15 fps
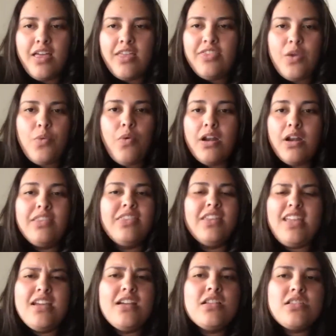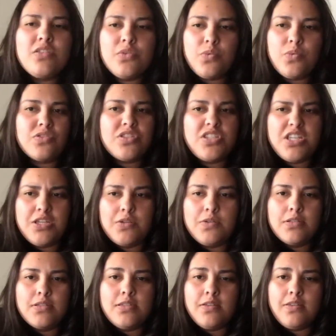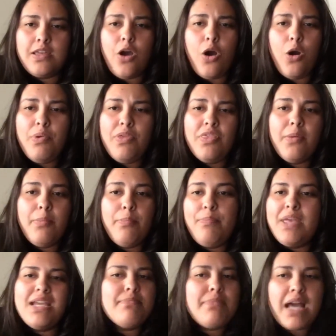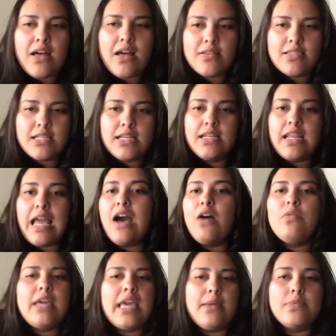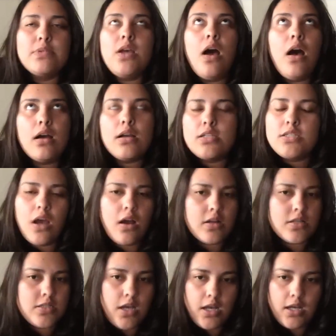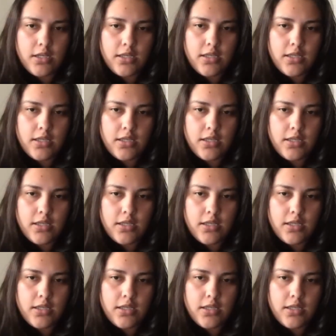They wanted the ears of the world too, so they opened their big mouths and out came talk, talk, talk.